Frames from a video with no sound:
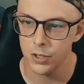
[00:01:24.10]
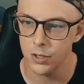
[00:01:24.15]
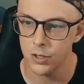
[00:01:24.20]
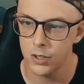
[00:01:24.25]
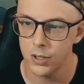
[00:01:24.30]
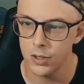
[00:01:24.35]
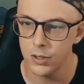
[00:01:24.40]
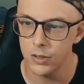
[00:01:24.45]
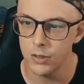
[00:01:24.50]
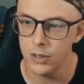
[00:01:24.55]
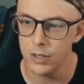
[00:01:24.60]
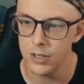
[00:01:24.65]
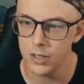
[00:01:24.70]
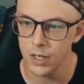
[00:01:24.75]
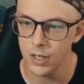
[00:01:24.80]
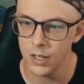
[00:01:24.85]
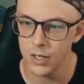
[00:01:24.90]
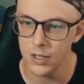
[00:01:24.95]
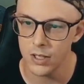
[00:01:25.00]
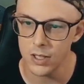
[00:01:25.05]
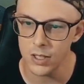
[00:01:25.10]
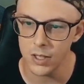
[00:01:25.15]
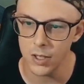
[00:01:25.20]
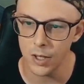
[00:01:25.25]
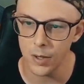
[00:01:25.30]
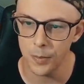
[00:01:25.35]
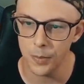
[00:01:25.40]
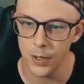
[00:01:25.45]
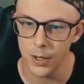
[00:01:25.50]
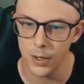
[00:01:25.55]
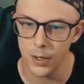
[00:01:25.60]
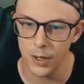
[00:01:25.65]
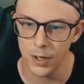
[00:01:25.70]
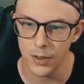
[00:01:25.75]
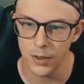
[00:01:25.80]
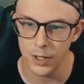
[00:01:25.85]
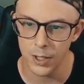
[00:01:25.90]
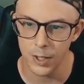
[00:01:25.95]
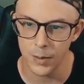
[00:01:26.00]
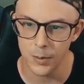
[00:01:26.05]
you. It's just up here at
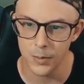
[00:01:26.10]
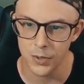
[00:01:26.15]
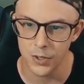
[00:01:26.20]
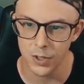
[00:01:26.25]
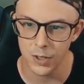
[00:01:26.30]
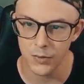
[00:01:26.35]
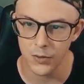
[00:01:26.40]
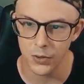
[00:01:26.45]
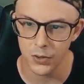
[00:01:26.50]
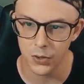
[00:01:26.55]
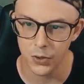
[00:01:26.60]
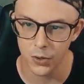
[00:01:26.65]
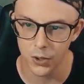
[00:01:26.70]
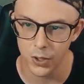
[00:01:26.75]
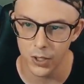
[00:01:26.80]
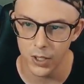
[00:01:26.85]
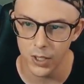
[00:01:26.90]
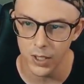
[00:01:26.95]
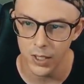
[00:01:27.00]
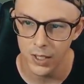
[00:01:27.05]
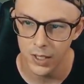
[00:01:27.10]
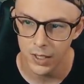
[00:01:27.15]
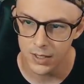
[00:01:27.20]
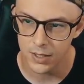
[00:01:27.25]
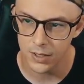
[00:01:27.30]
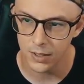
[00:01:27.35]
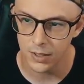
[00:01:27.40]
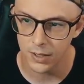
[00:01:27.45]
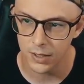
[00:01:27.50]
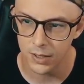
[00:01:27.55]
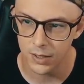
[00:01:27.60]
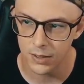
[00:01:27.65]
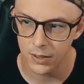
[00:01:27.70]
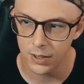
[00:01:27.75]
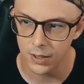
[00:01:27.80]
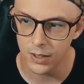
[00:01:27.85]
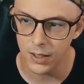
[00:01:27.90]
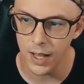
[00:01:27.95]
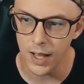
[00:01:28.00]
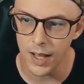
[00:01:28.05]
the observatory. It's the
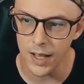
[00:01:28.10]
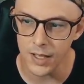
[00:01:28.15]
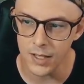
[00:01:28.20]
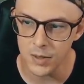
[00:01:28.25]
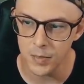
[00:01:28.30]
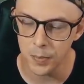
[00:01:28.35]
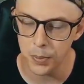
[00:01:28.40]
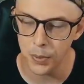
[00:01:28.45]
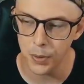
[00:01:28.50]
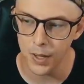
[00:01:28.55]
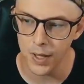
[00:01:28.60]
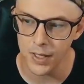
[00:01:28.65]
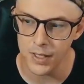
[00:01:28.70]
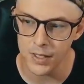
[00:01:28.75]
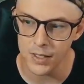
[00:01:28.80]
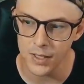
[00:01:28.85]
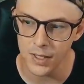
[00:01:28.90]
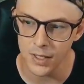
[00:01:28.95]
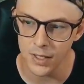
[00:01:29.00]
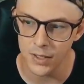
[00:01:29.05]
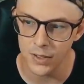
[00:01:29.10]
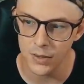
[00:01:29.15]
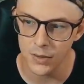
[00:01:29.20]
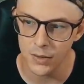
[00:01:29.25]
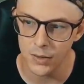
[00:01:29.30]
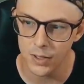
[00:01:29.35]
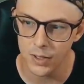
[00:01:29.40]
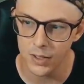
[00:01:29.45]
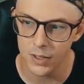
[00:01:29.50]
last place that you can